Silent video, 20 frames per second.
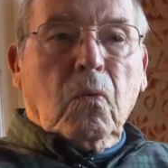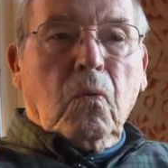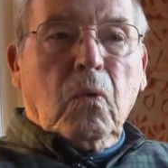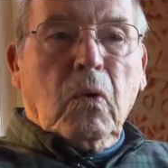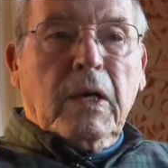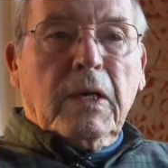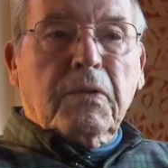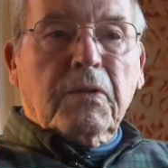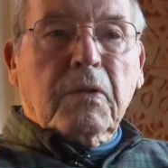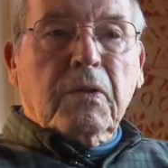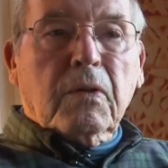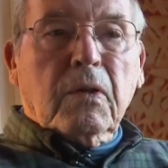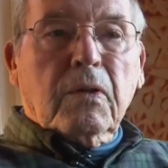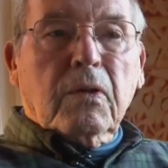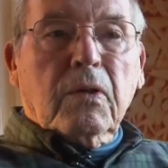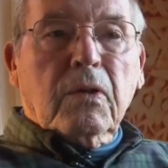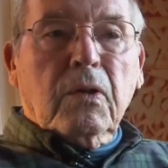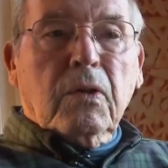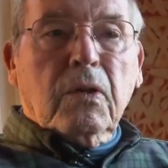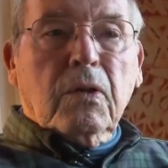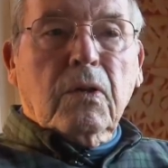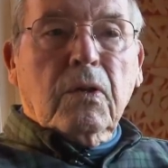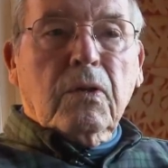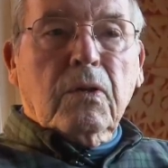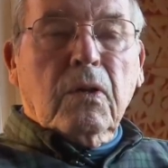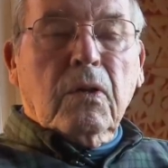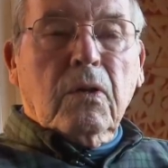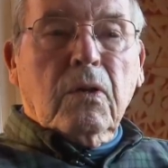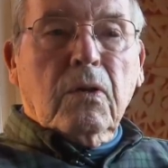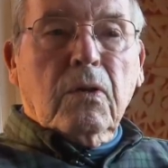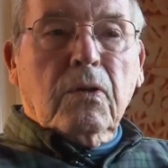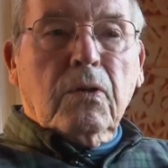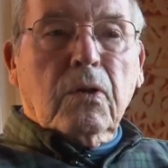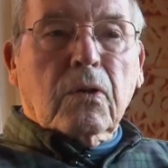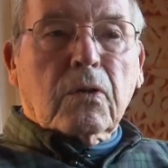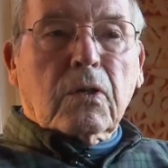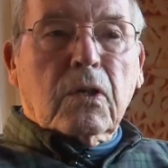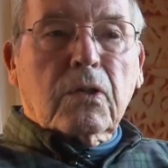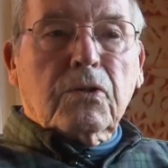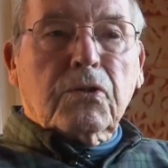When
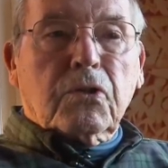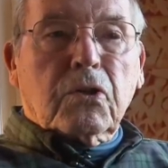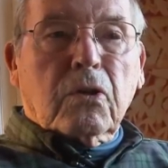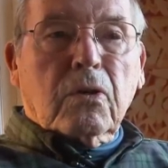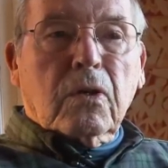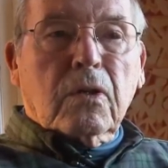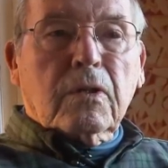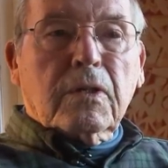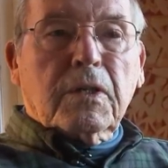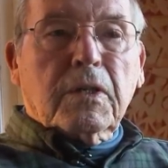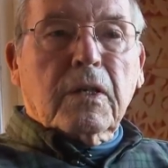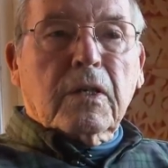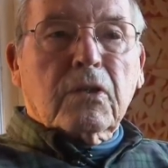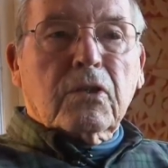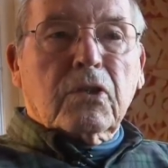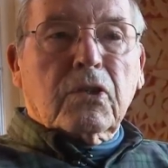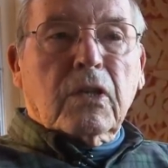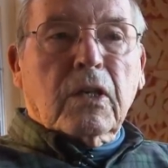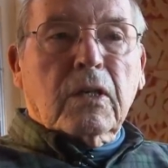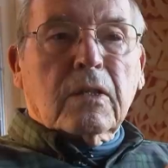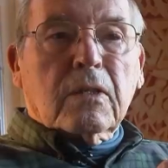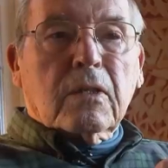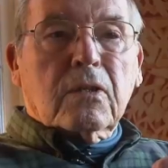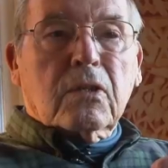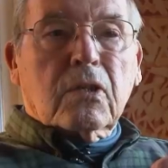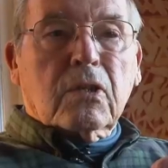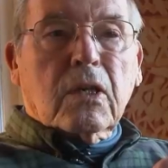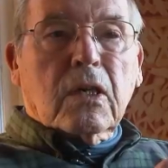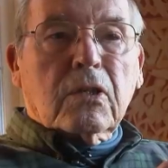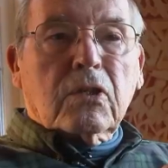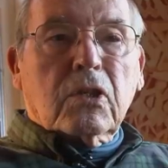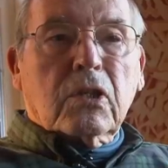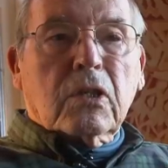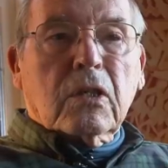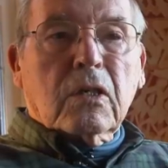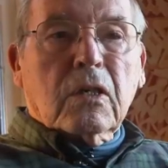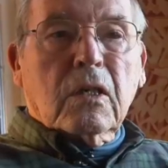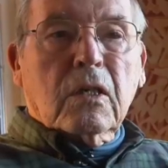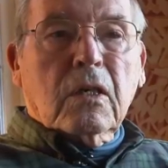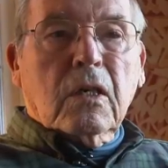your concern is that such
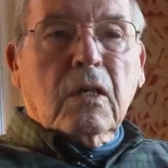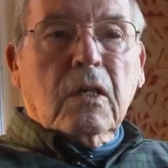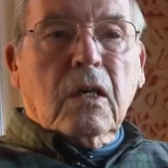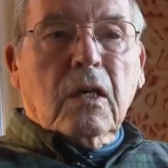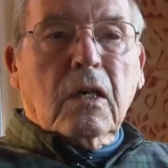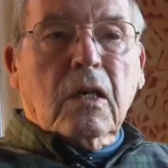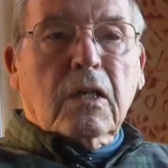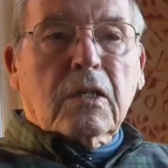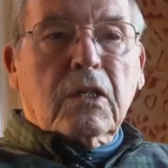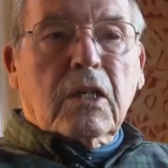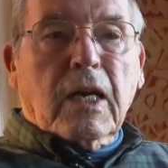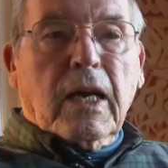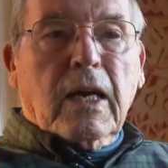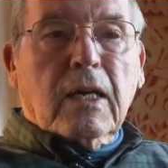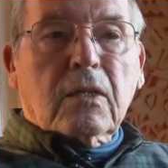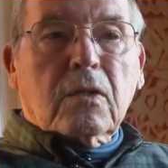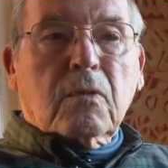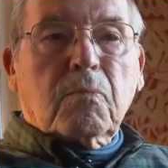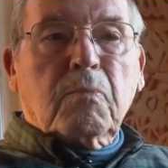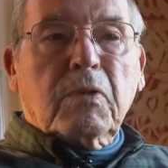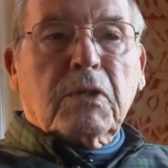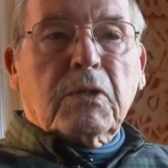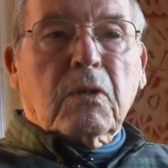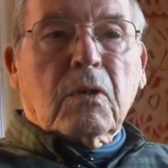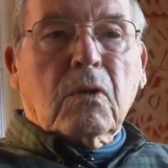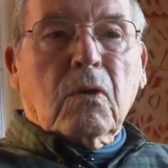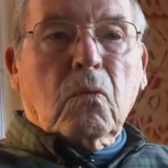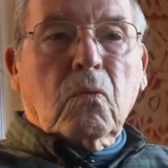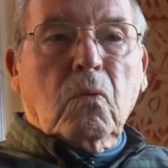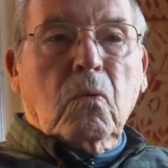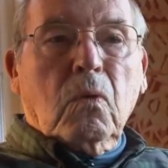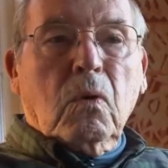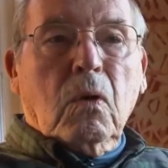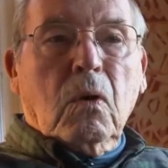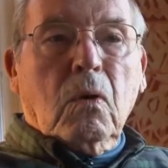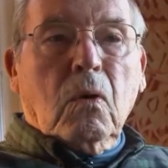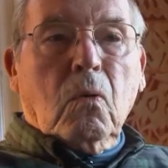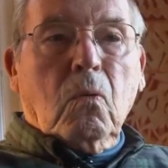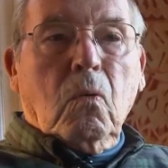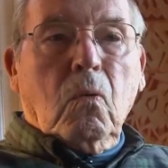attachment
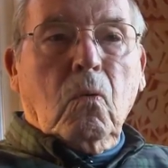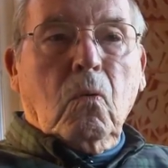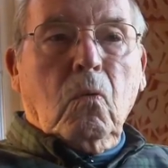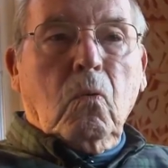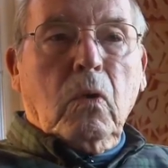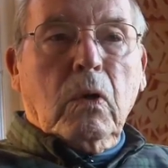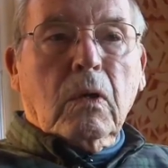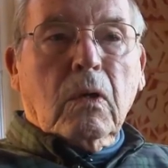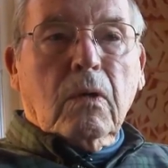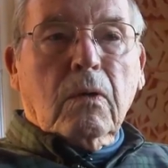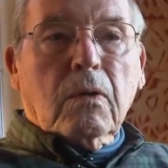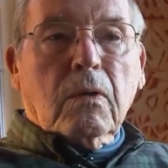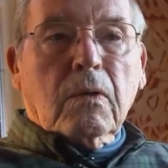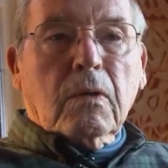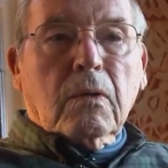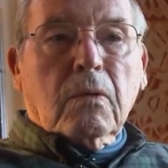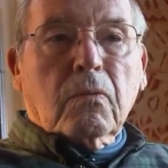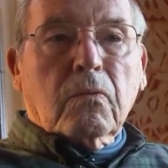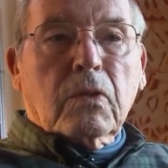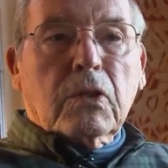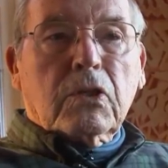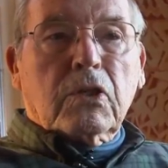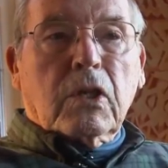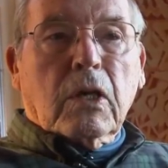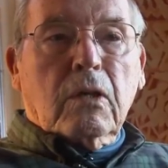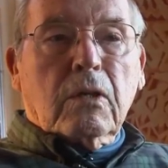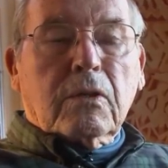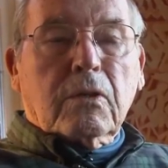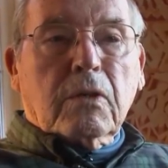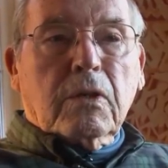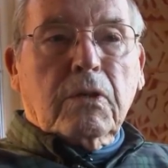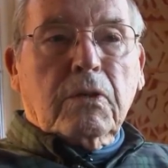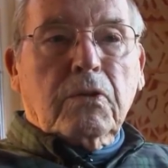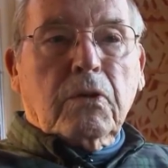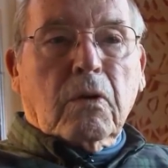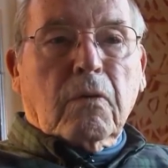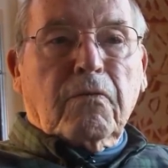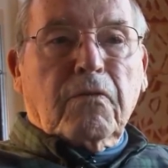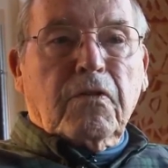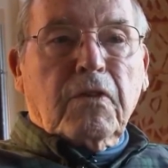will result in
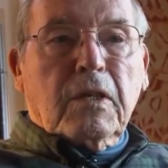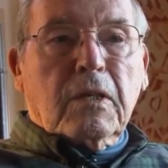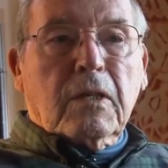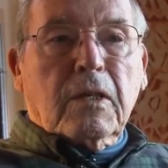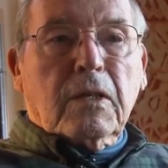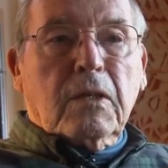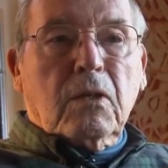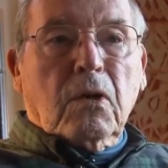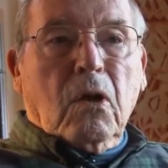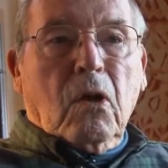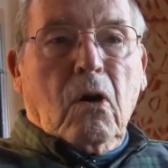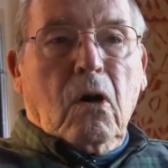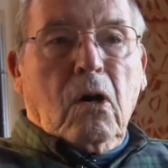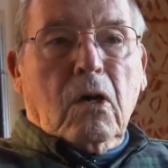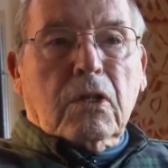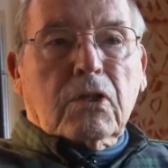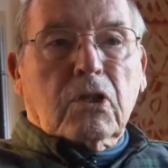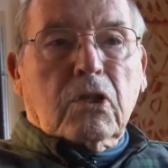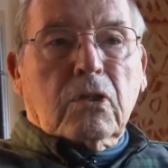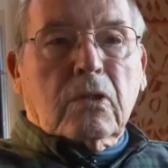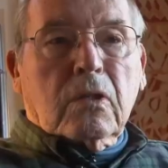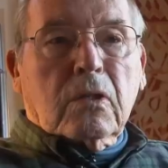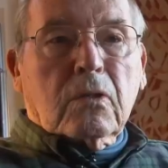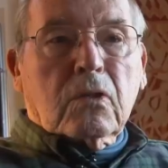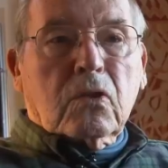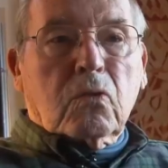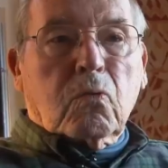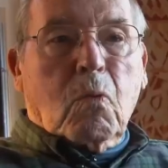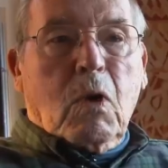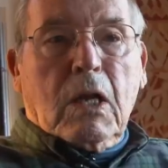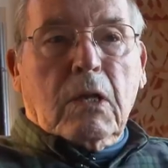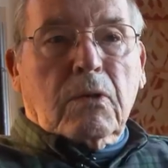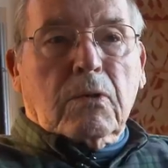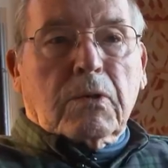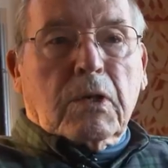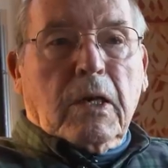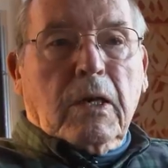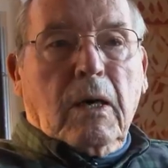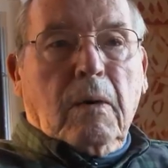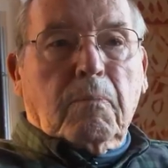your feeling lost,
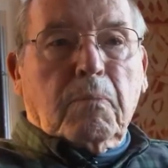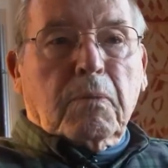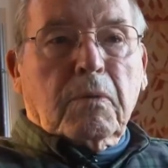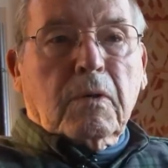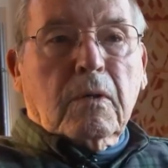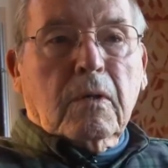swallowed up,